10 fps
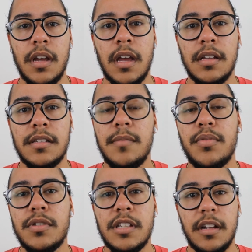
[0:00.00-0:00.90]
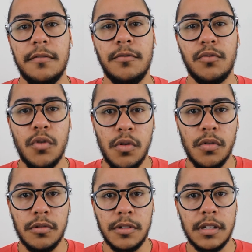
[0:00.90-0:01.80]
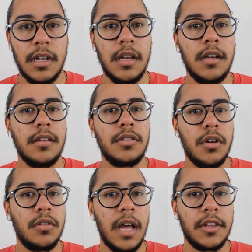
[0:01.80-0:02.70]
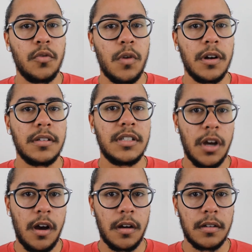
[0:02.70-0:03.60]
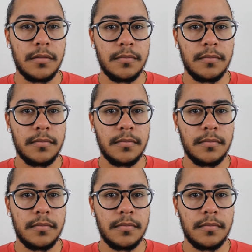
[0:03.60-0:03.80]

a simple set of rules. So like the word talk.